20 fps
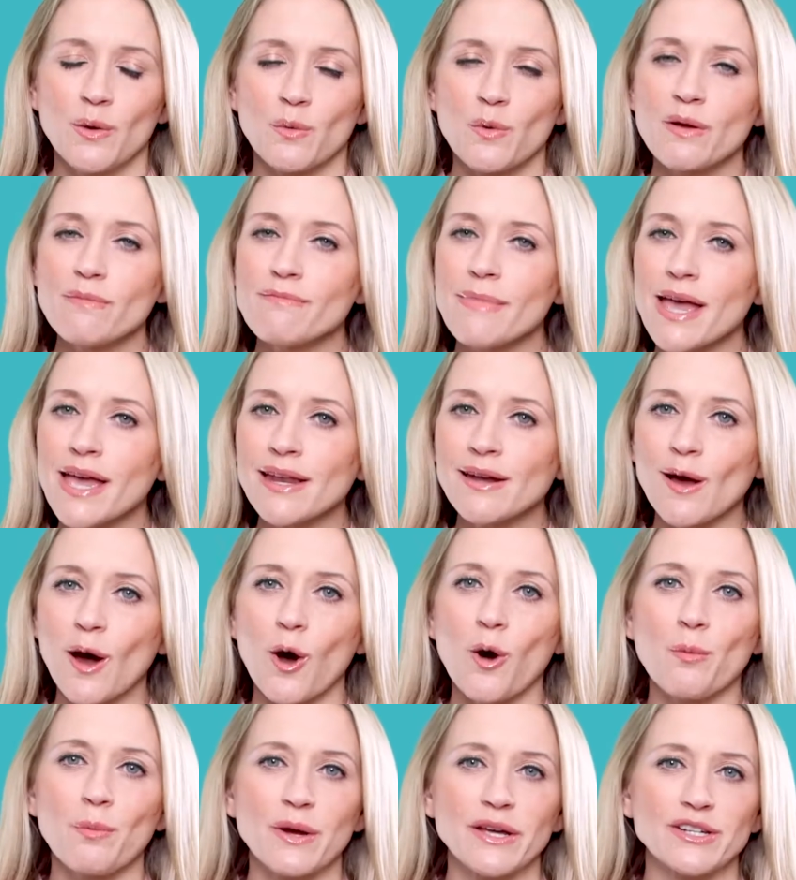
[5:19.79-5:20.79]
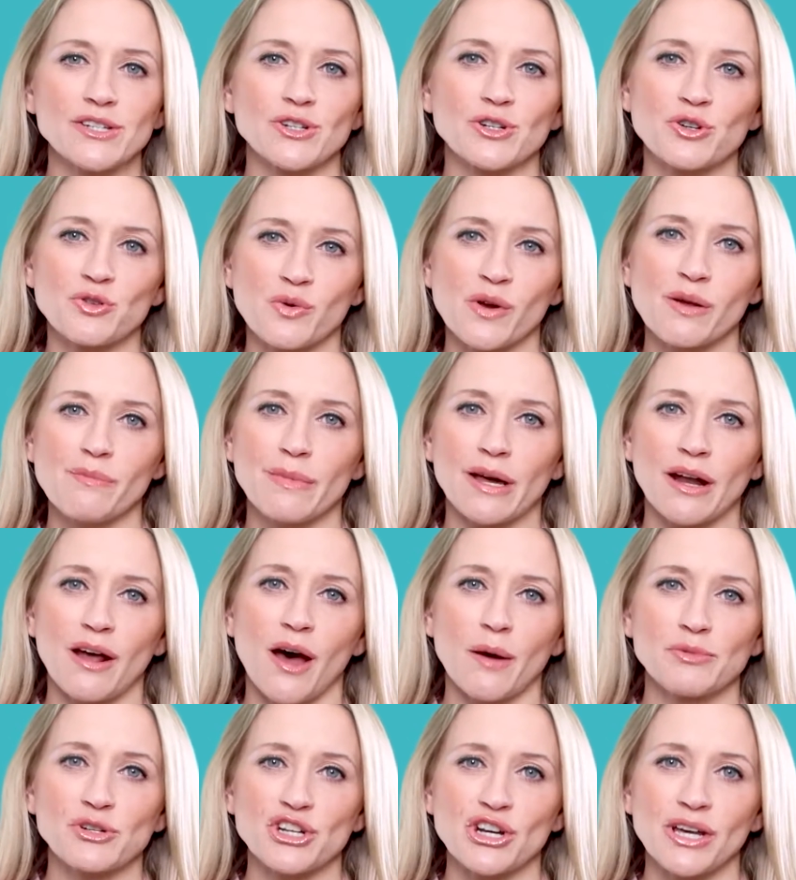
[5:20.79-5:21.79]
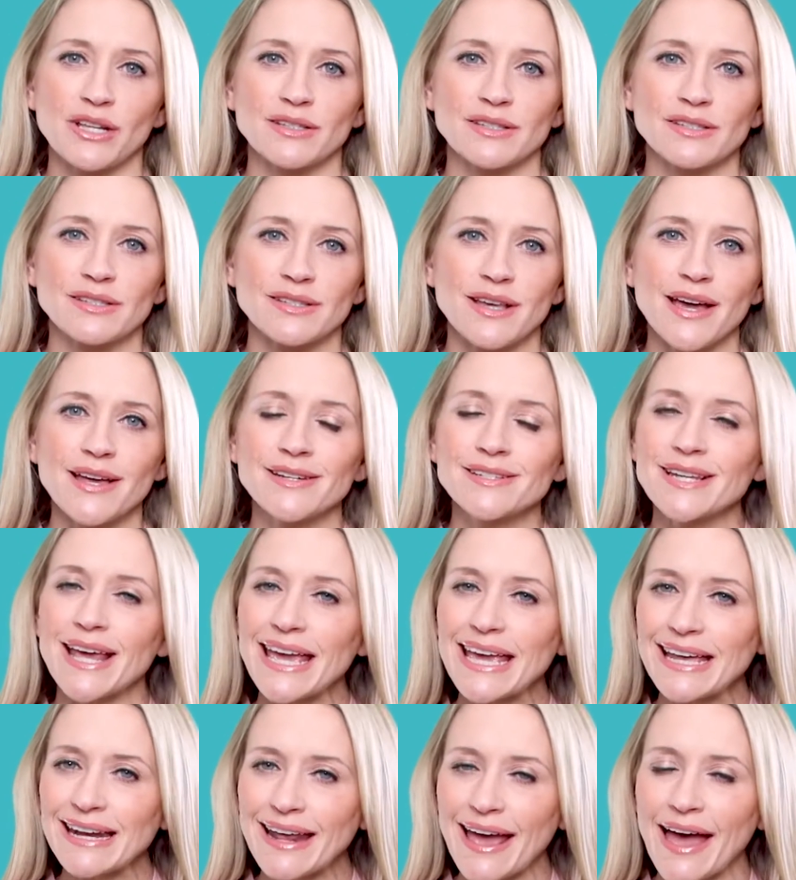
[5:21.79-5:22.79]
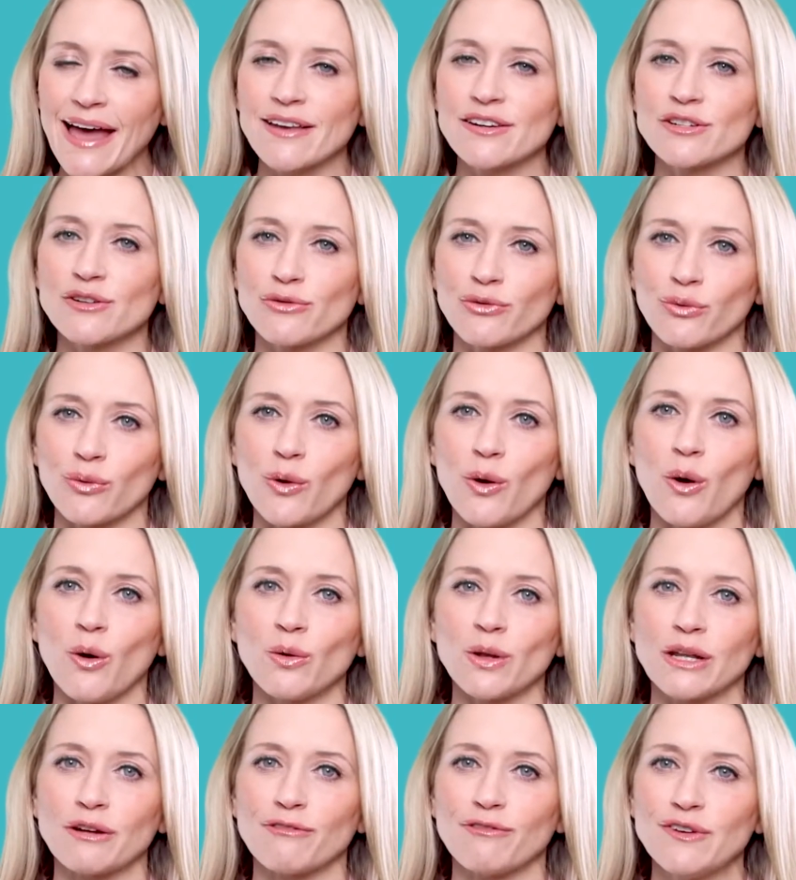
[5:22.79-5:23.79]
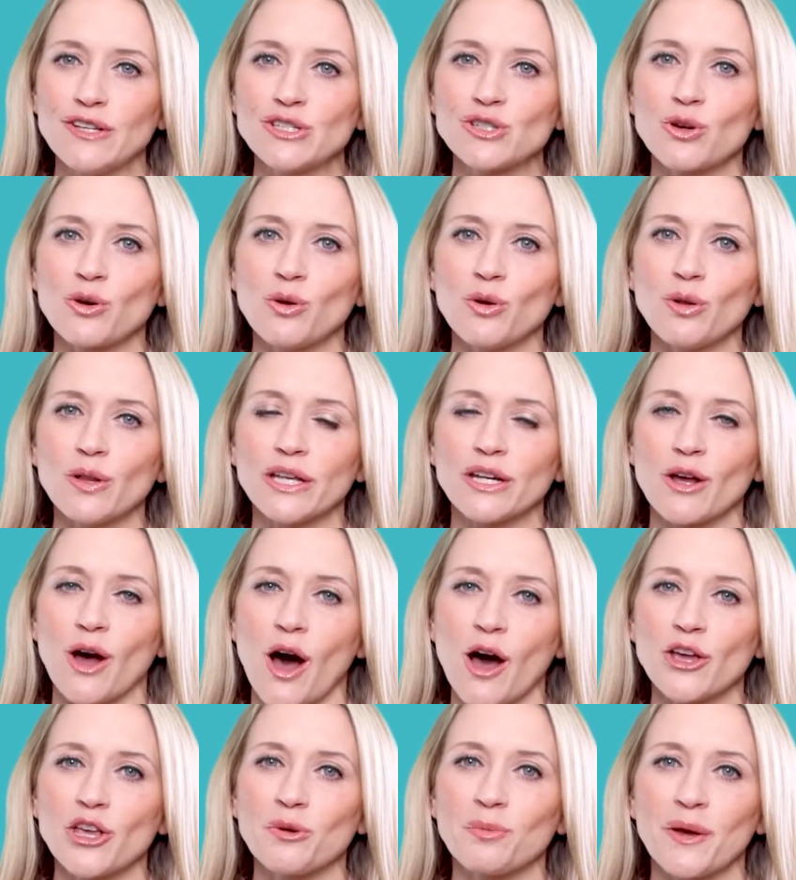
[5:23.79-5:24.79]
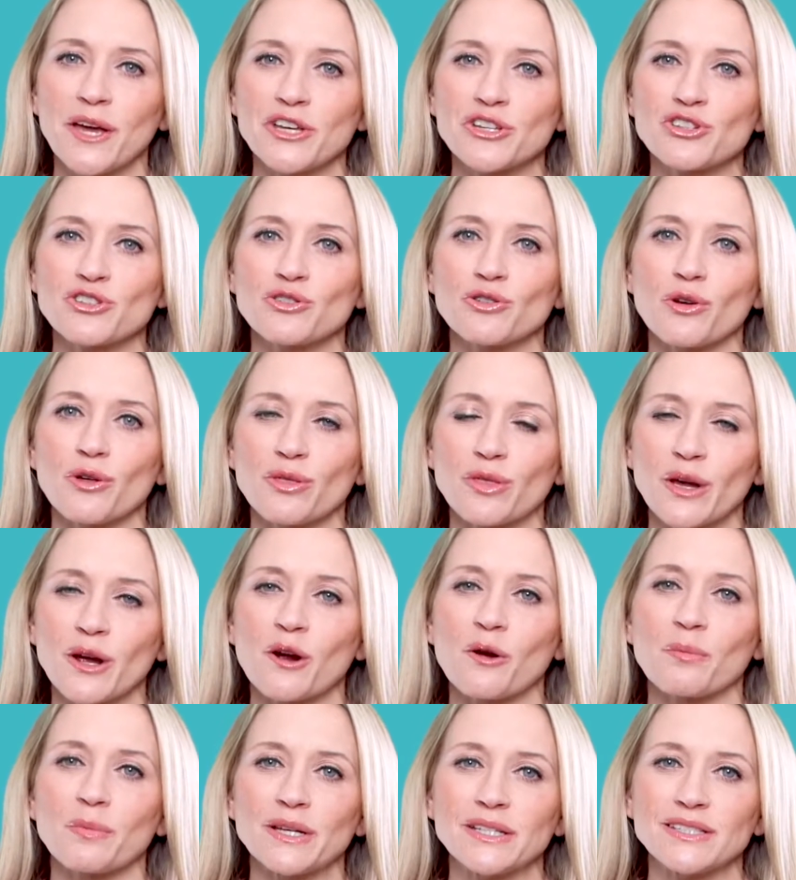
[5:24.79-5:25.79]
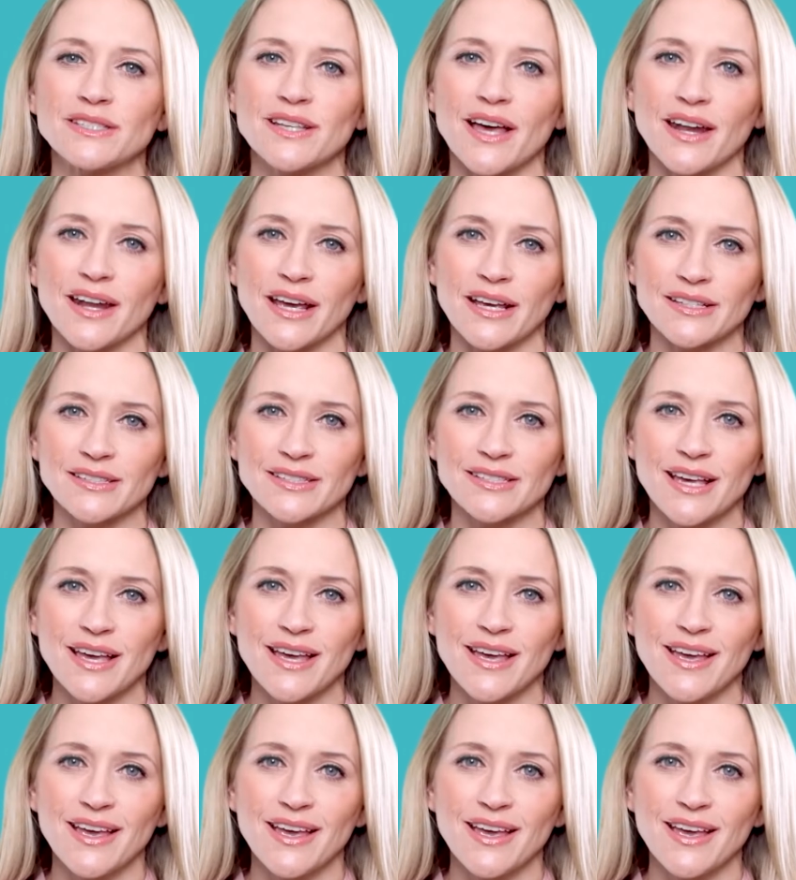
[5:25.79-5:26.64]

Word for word: Remain open to treatment options and take an active role in physical and occupational therapy settings.